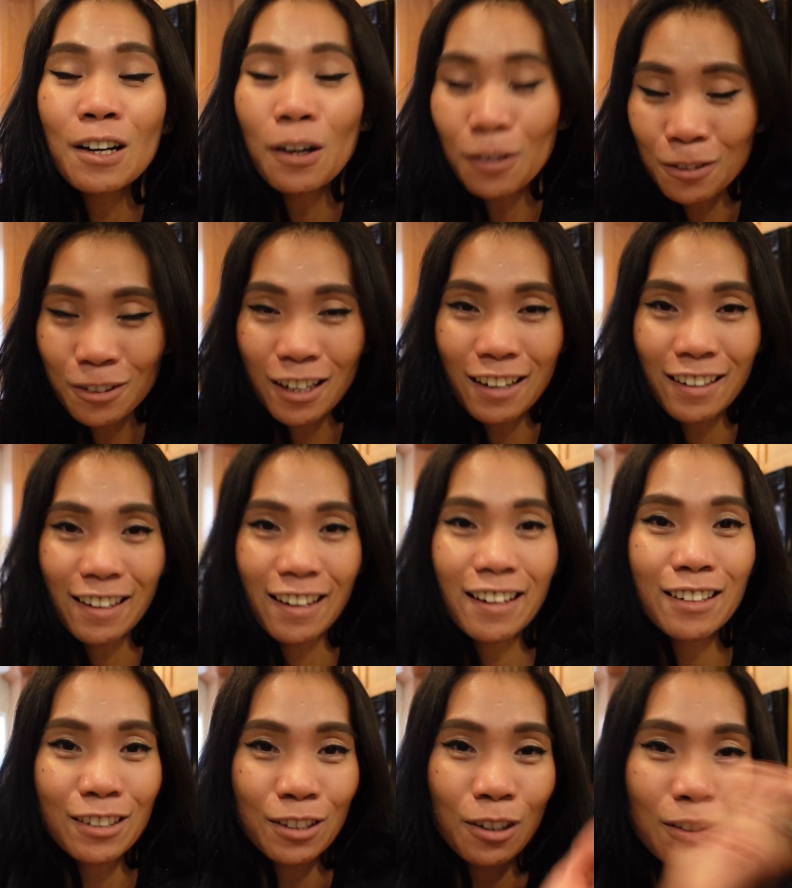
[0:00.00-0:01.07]
already.
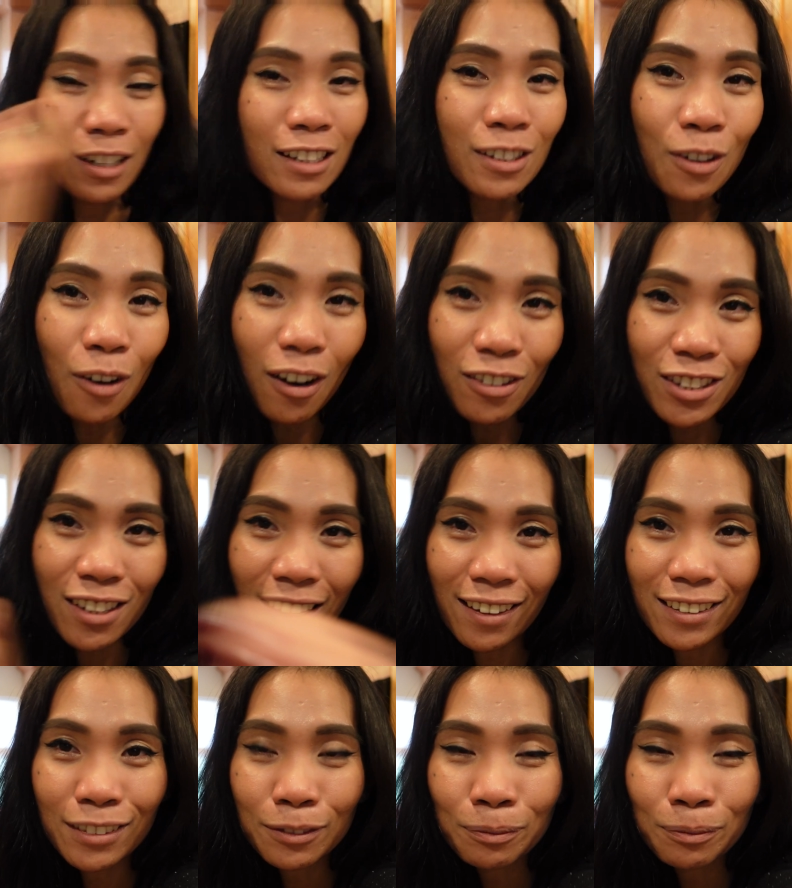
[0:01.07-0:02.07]
So let's go outside.